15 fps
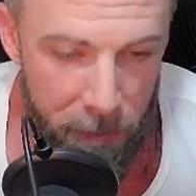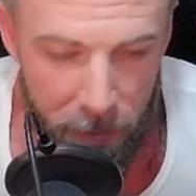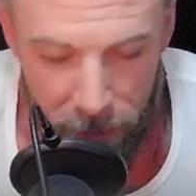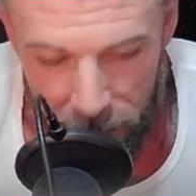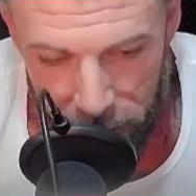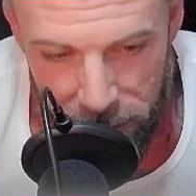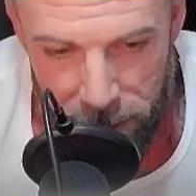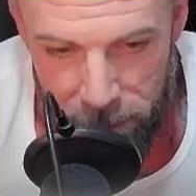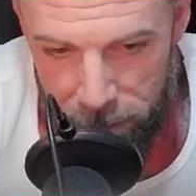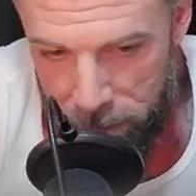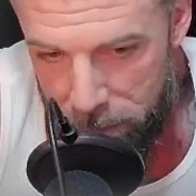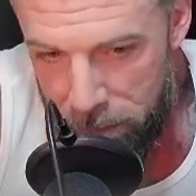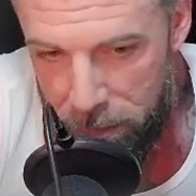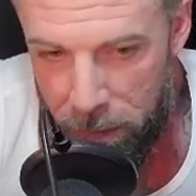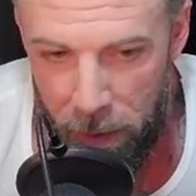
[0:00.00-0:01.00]
is
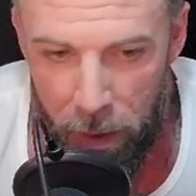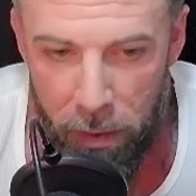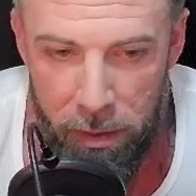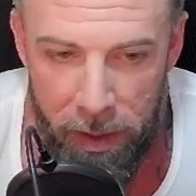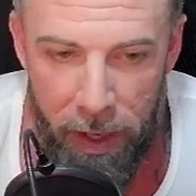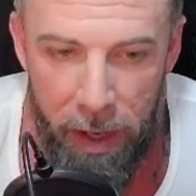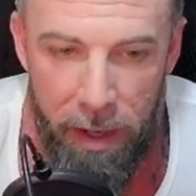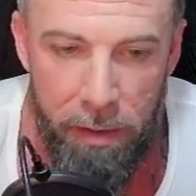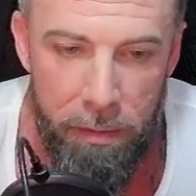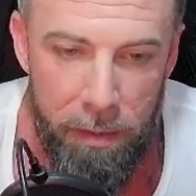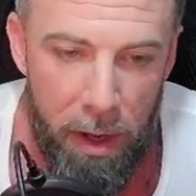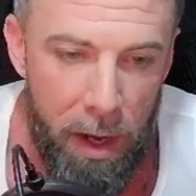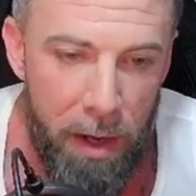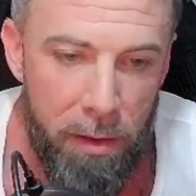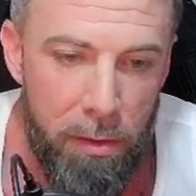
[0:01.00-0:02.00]
okay.
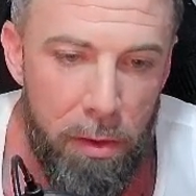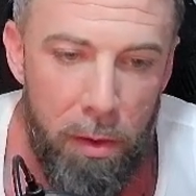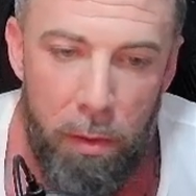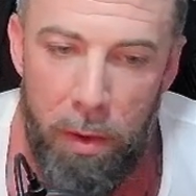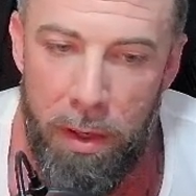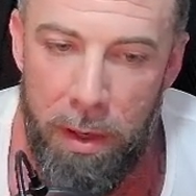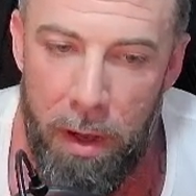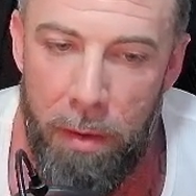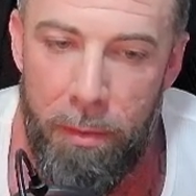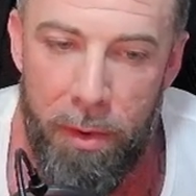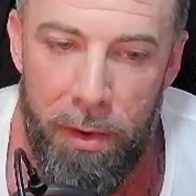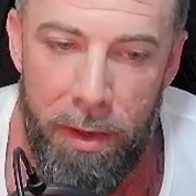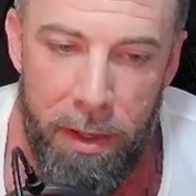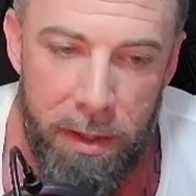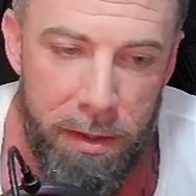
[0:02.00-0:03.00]
I don't know what number
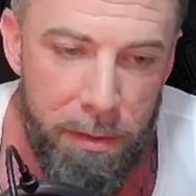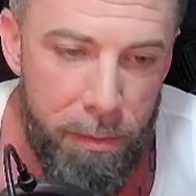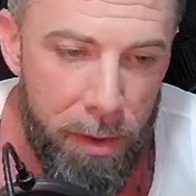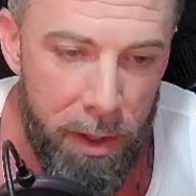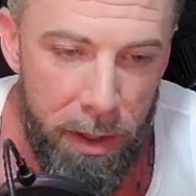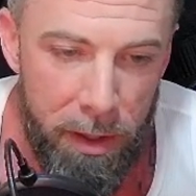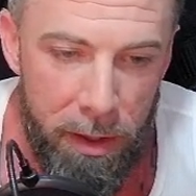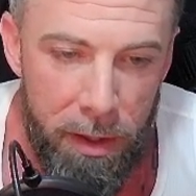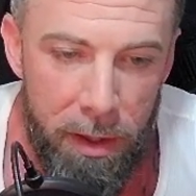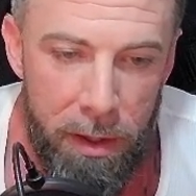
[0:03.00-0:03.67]
it is, but